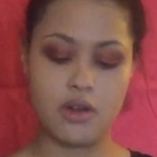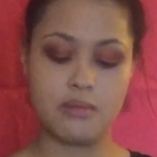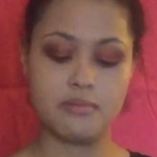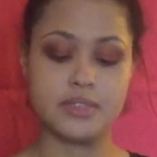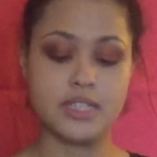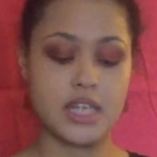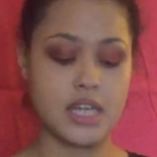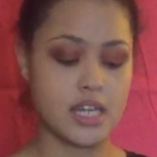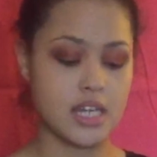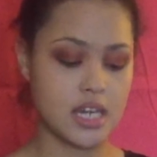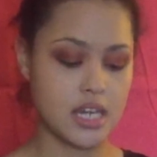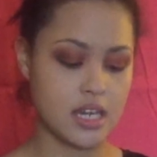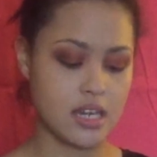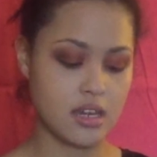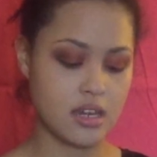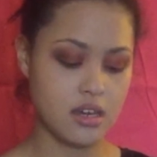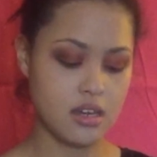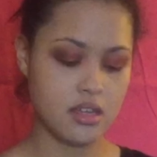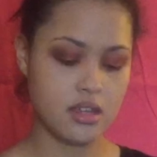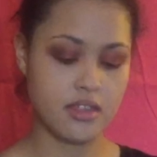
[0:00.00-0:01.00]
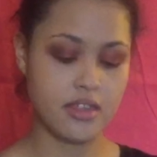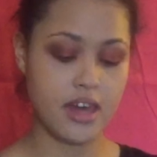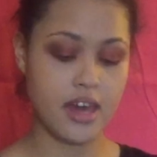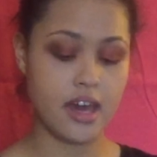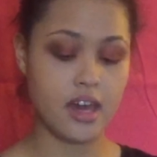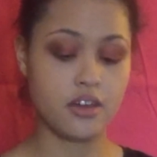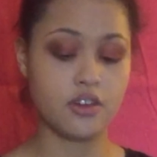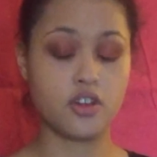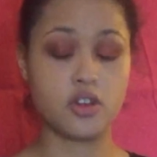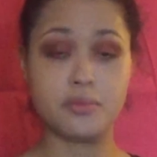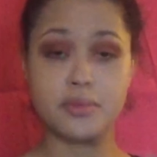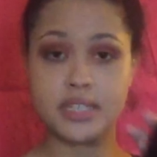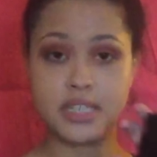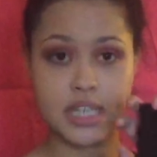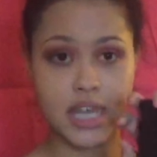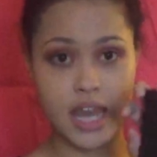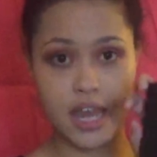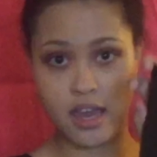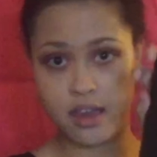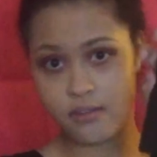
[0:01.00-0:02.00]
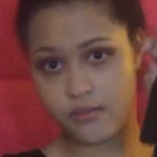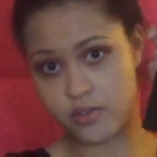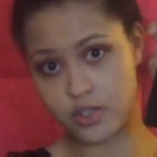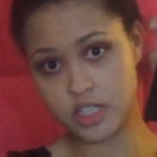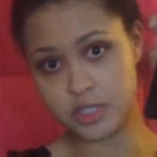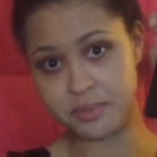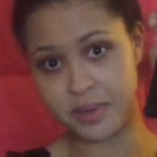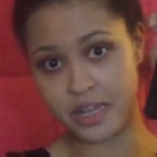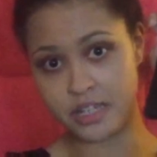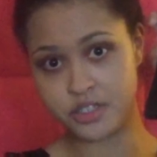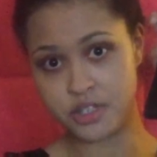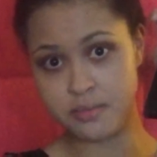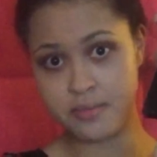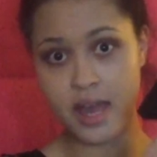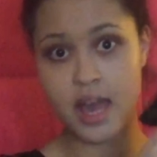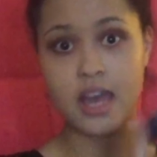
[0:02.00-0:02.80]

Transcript: I'm taking that Urban Decay Full Spectrum